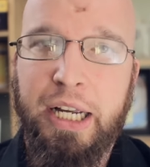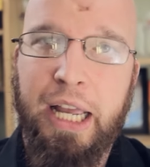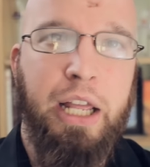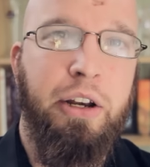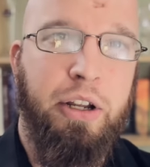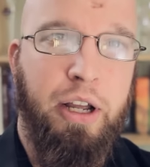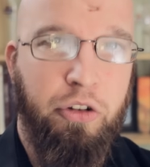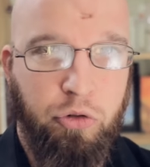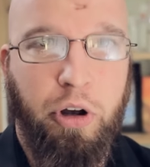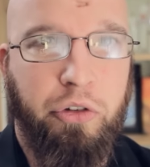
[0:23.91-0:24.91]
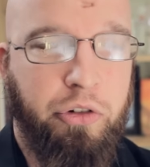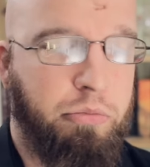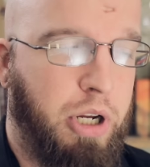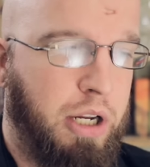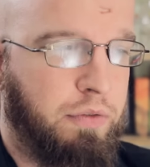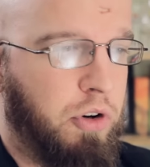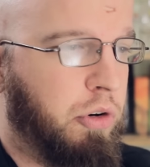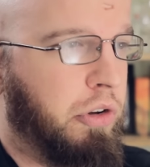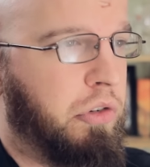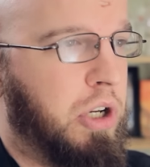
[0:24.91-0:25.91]
And as you also may have
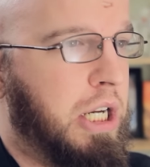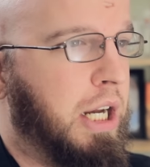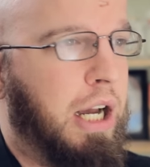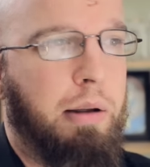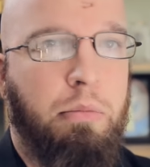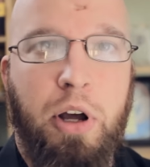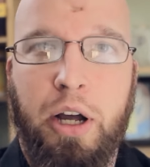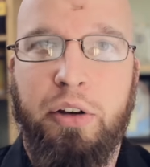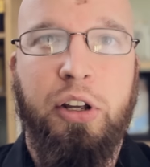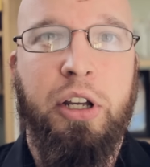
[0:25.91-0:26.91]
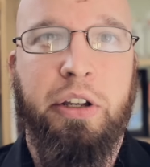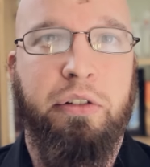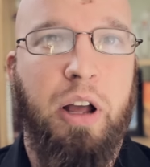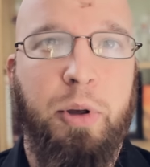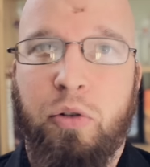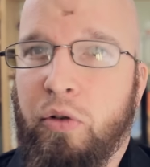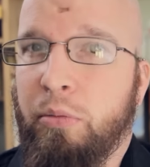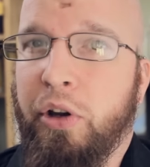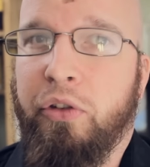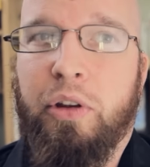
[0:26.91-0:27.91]
noticed, I am not Islamic
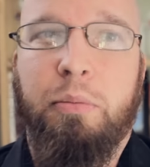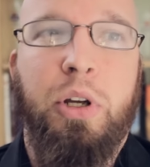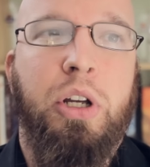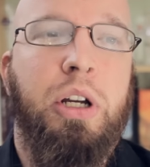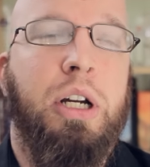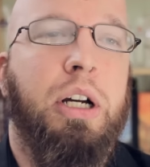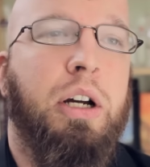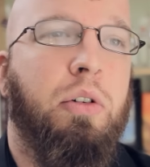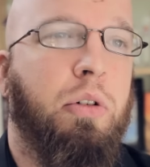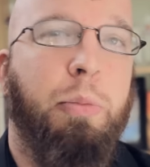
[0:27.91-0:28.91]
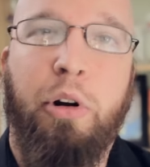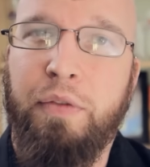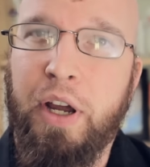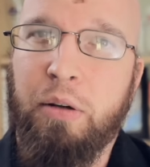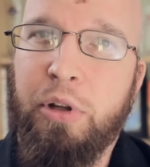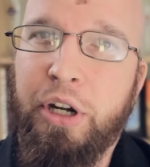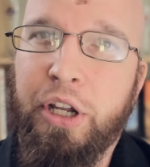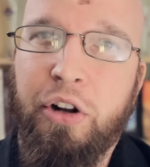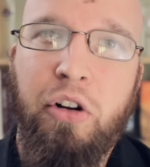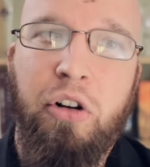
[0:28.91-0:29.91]
or Muslim or part of that
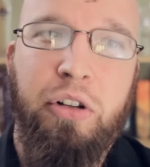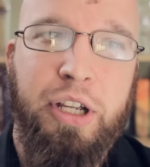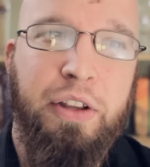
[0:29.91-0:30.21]
community at all.